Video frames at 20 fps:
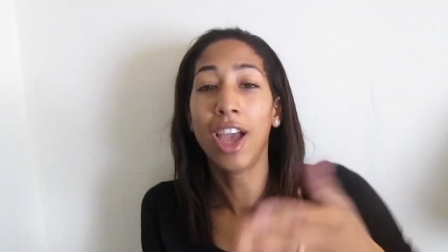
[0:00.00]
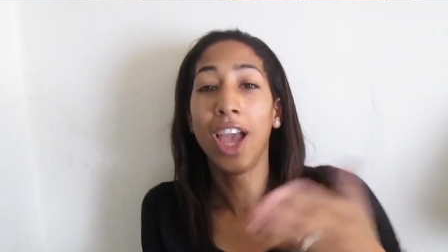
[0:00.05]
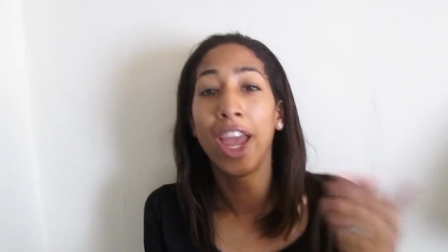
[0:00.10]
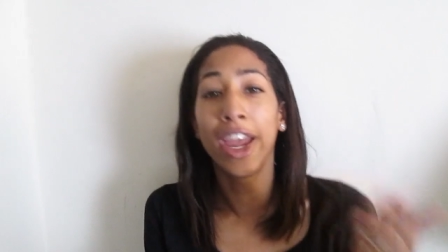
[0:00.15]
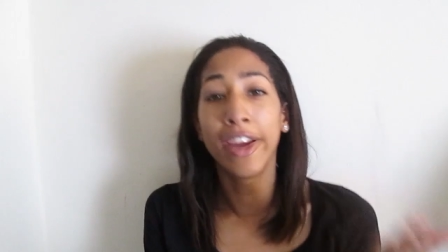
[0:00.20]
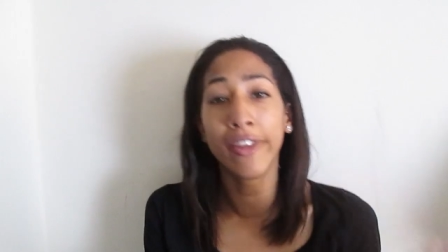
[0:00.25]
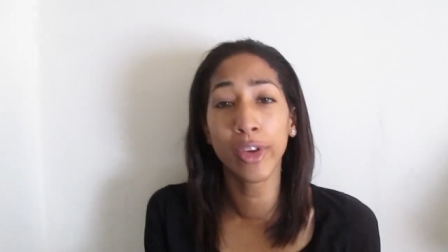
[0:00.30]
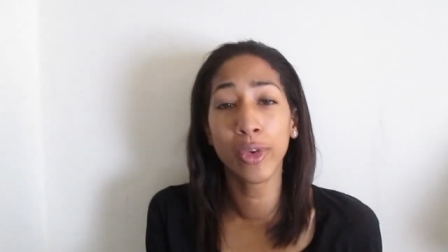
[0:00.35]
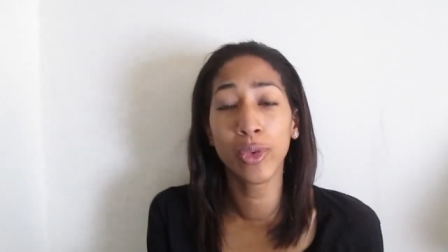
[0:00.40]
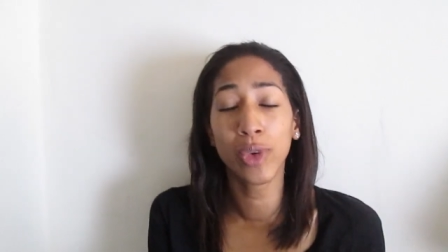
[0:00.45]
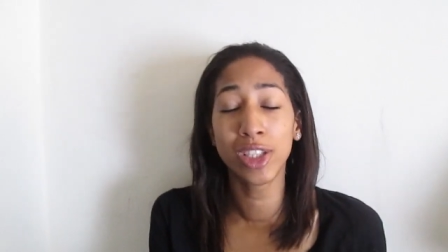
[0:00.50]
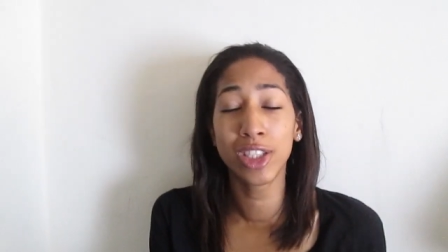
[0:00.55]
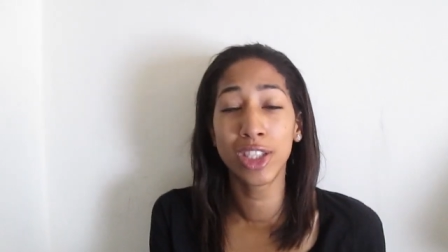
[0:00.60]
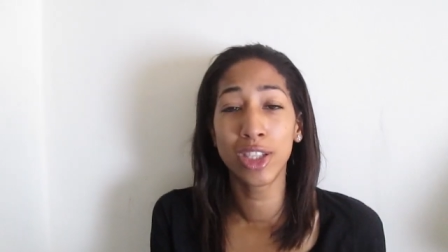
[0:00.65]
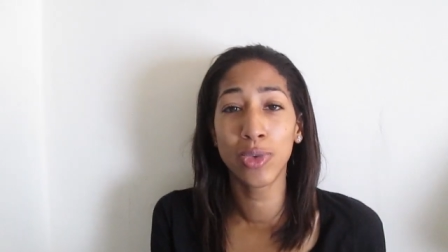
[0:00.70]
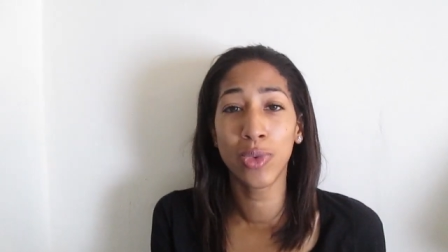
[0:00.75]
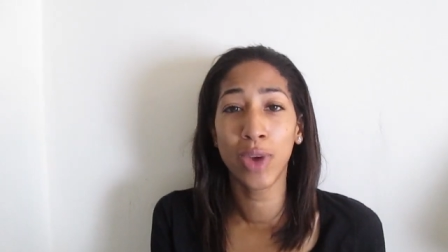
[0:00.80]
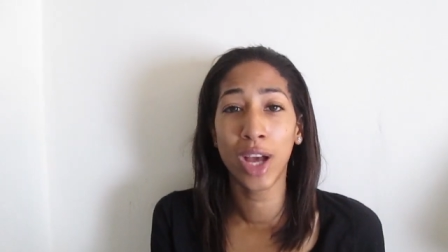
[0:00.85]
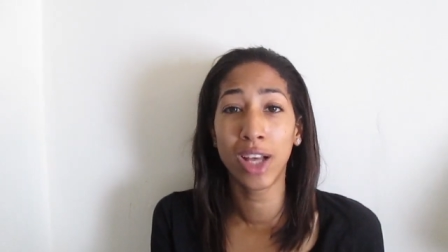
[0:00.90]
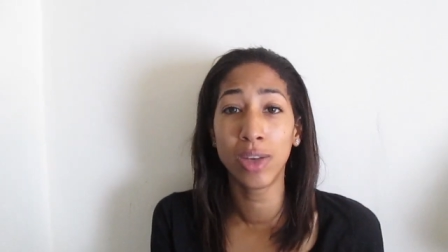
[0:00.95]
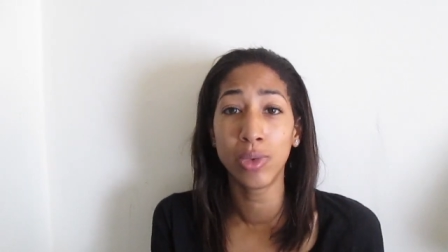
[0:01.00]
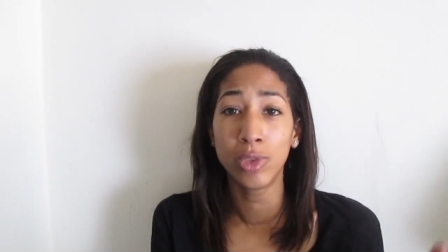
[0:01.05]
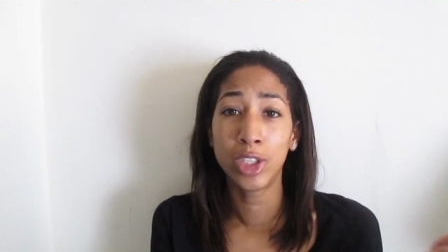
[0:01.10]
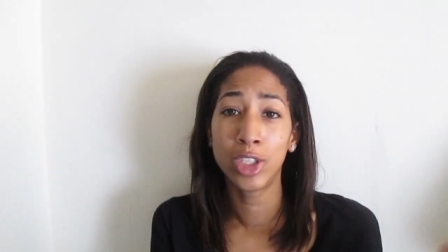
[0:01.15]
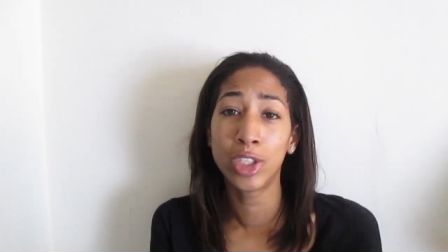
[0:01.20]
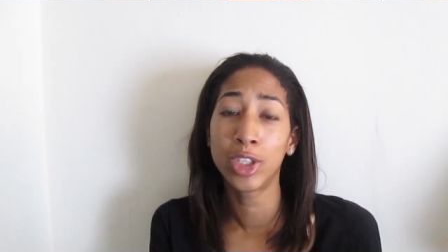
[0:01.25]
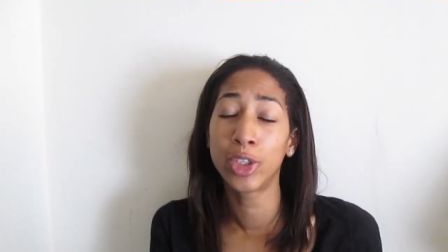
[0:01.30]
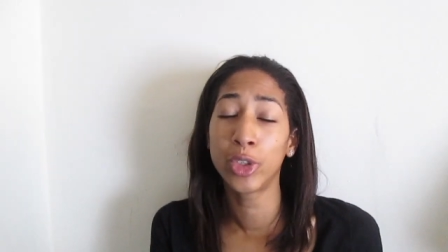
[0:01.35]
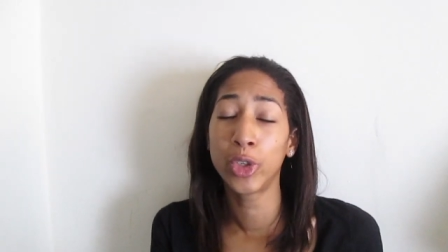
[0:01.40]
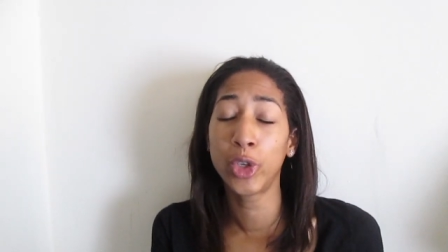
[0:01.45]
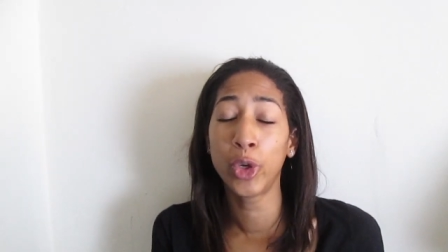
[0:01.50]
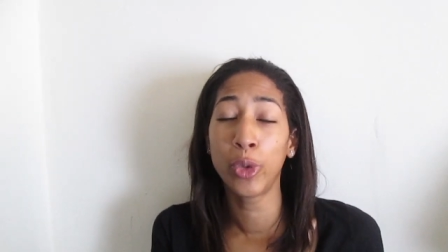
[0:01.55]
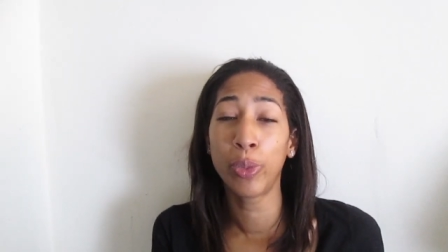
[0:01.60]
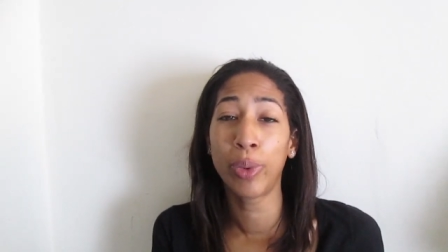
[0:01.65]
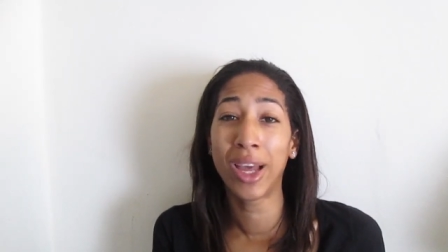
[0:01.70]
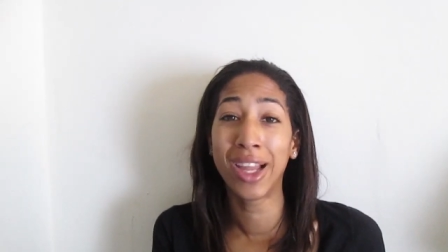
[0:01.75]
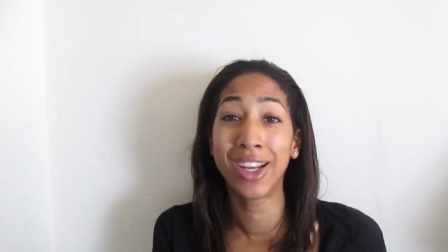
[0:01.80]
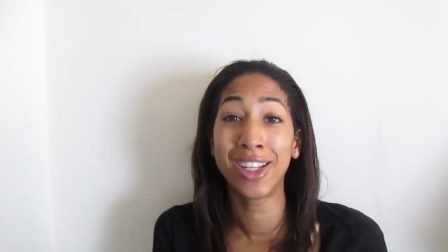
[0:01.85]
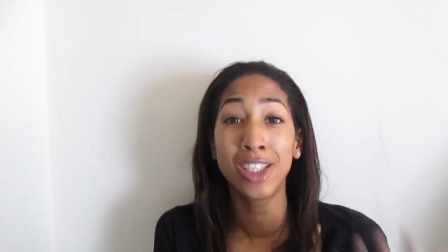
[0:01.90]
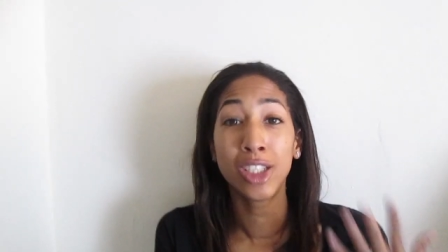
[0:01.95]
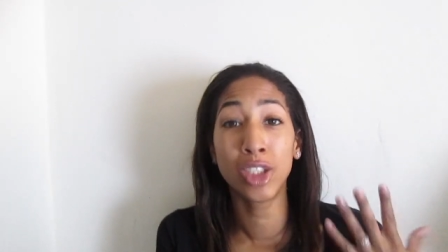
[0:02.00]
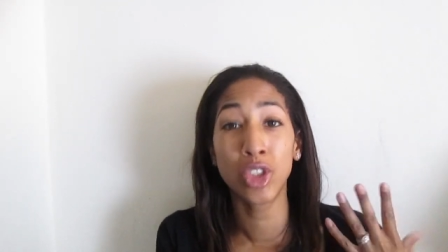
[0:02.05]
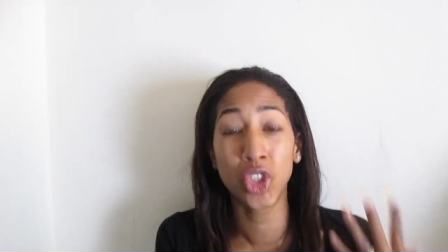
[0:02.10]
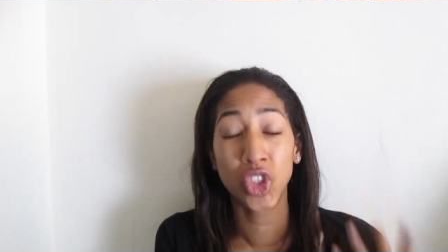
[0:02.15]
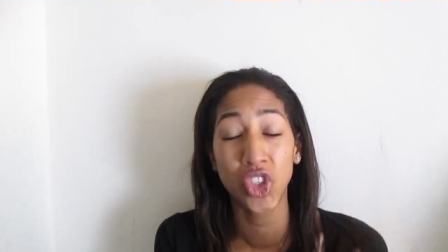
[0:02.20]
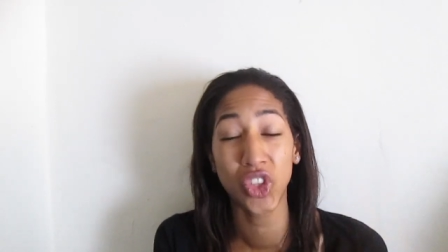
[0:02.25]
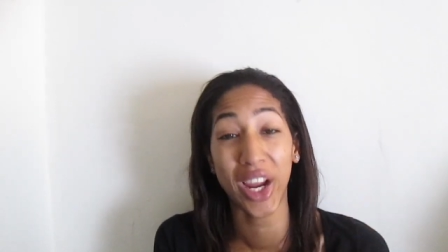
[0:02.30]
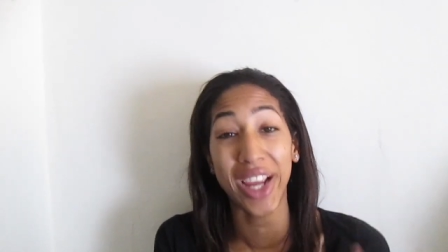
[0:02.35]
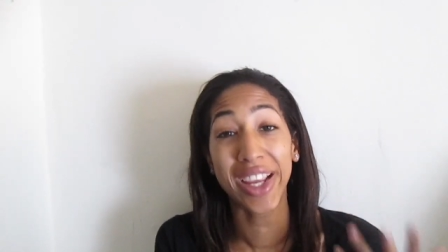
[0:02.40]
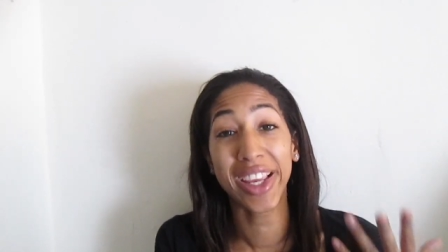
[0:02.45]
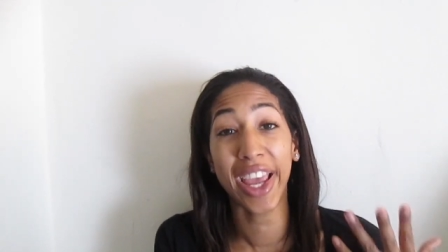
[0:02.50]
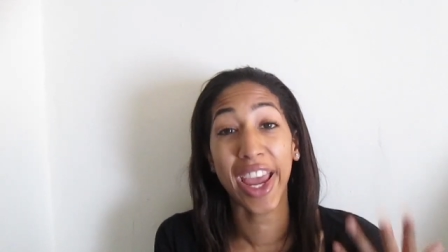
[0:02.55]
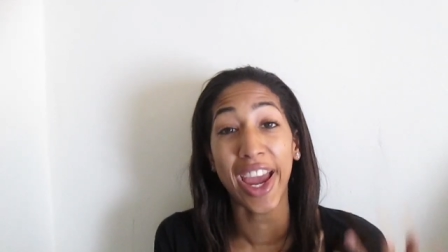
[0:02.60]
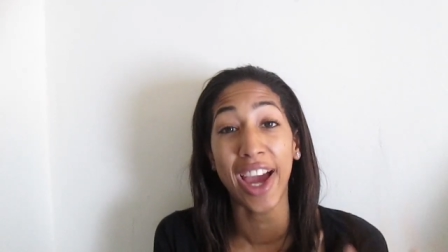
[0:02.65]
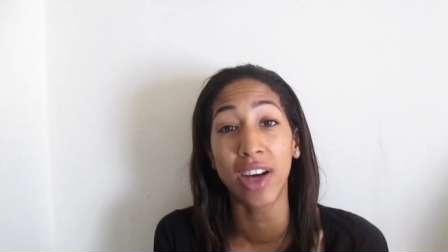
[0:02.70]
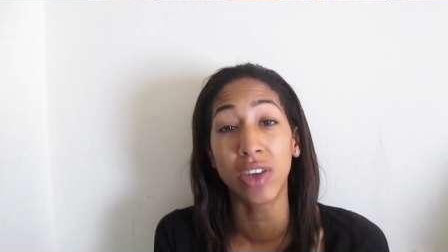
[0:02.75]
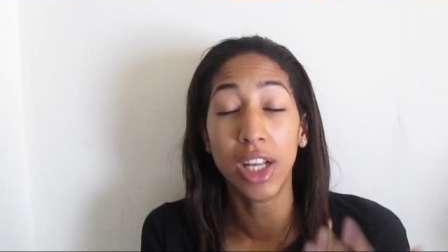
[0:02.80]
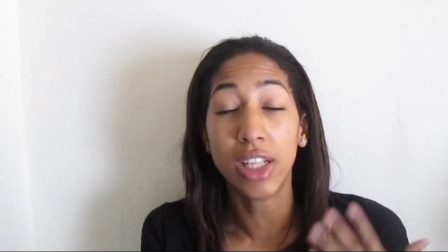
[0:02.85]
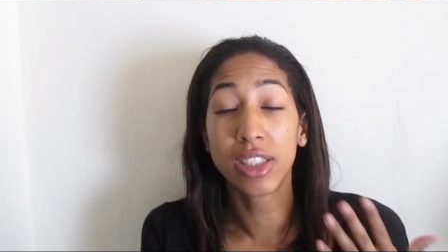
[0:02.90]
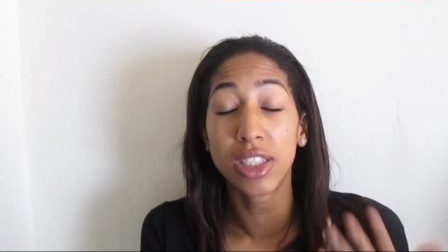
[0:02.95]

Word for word: Every once in a while when you go couponing, you strike out.